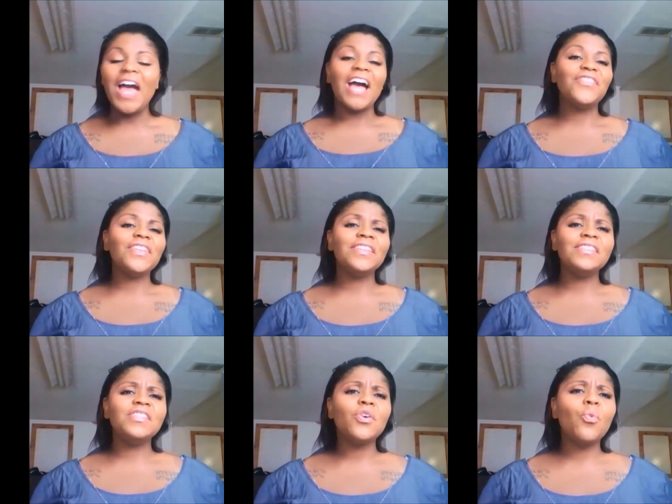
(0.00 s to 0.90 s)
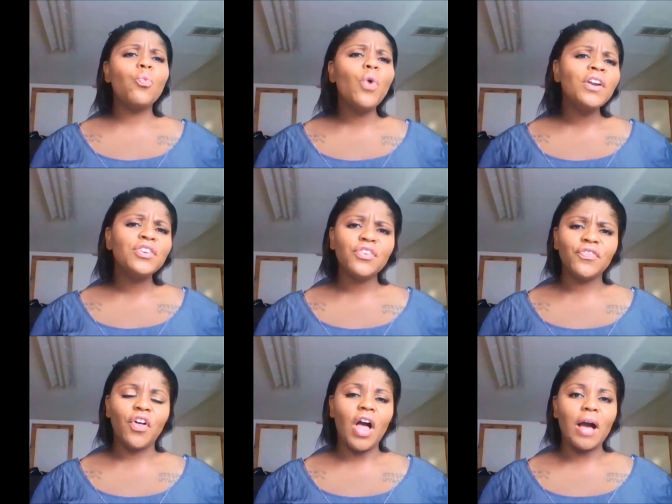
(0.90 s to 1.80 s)
I feel like this is a
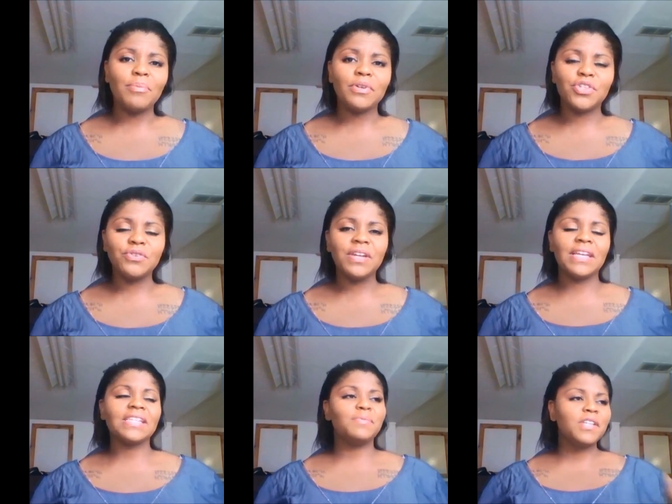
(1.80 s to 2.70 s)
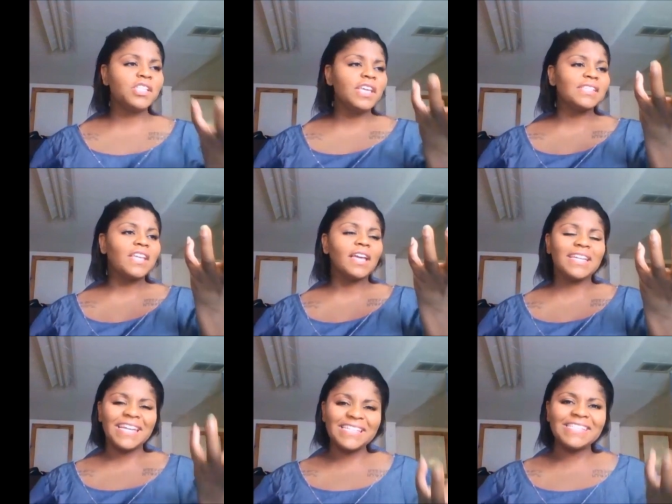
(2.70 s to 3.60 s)
wonderful opportunity, especially it's got a
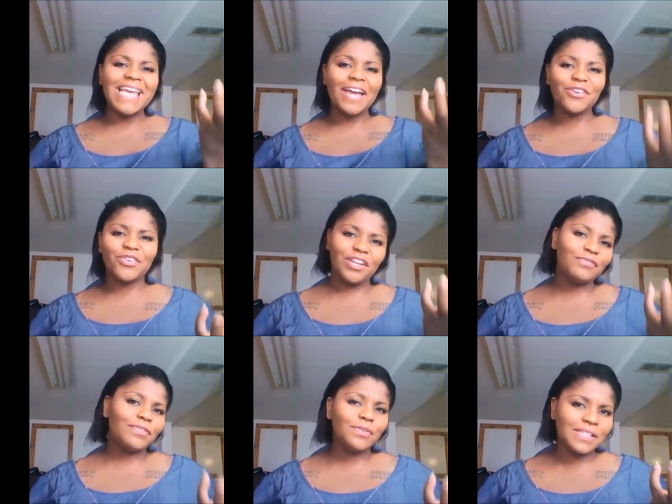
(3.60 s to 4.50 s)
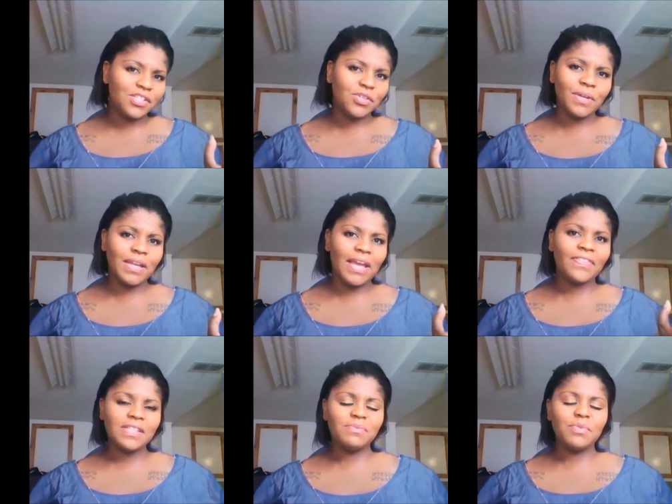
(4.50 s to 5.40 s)
nice Saturn influence to it at
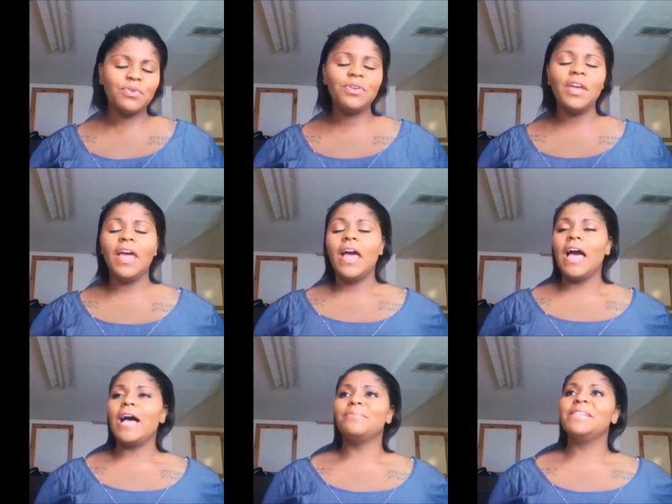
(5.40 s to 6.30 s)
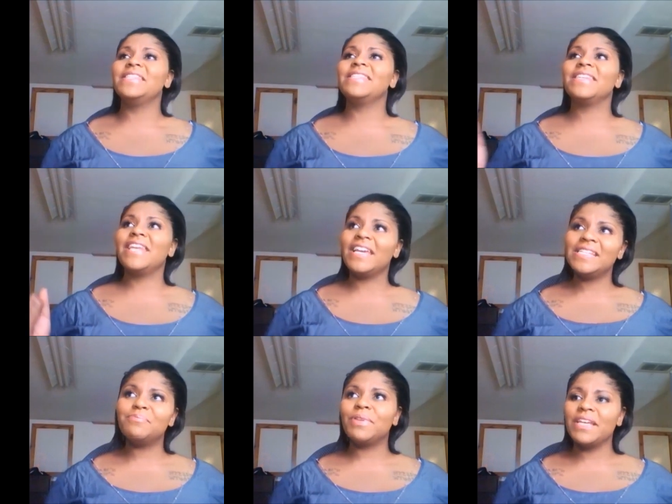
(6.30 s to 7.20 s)
this moon. Um, this is a
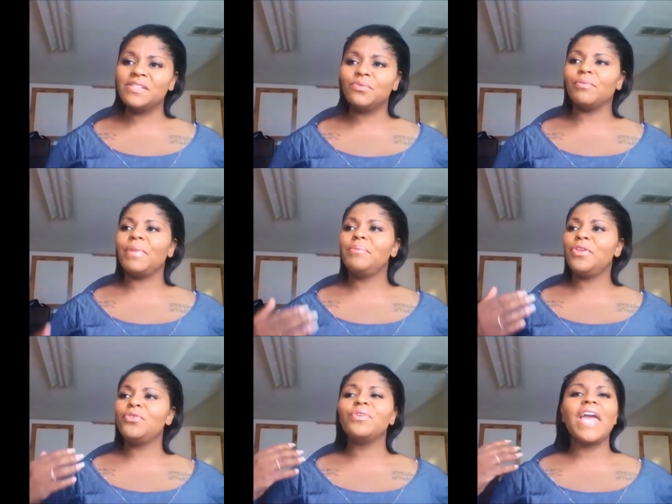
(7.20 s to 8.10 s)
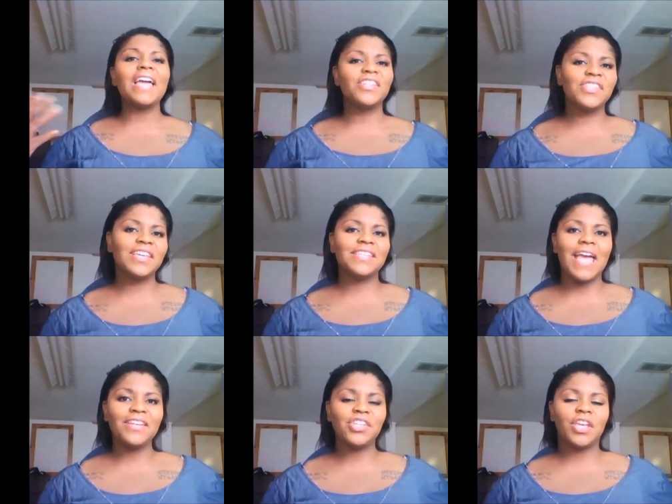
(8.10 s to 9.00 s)
nice place where maybe you catch the
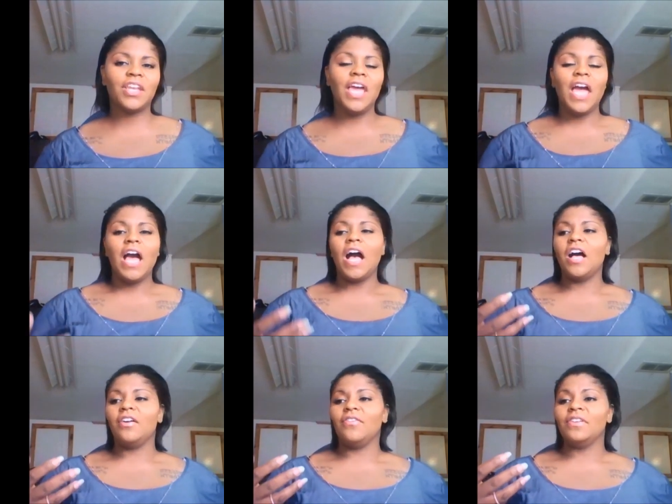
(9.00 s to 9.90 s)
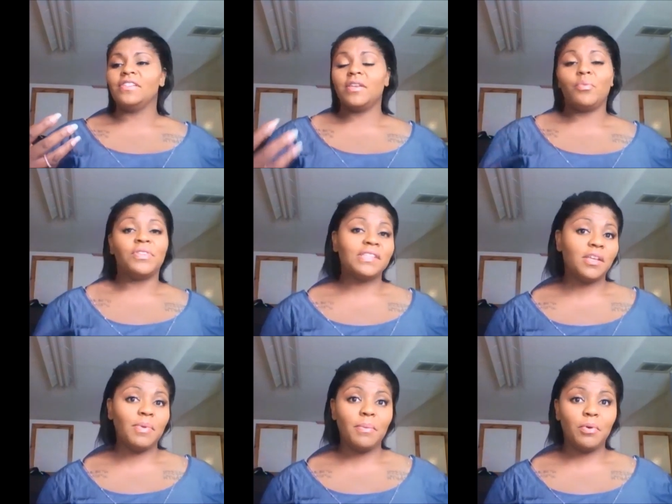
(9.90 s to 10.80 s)
attention of someone. This
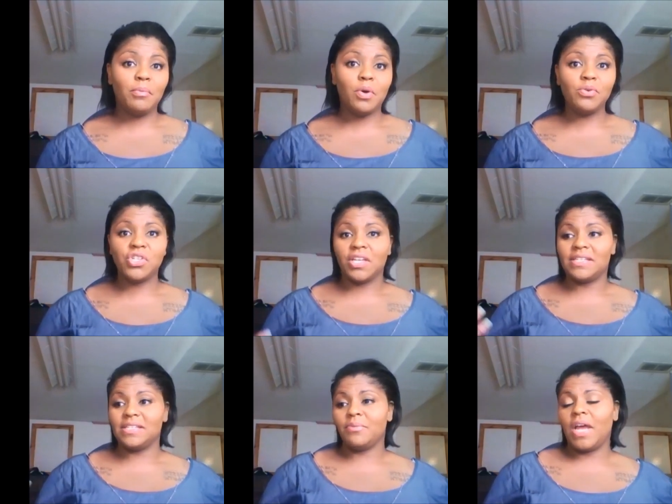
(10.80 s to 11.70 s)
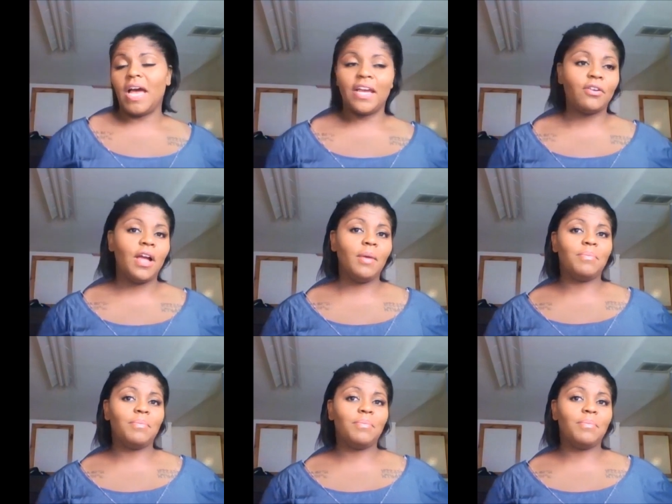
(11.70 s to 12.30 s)
could be a promotion, someone higher up.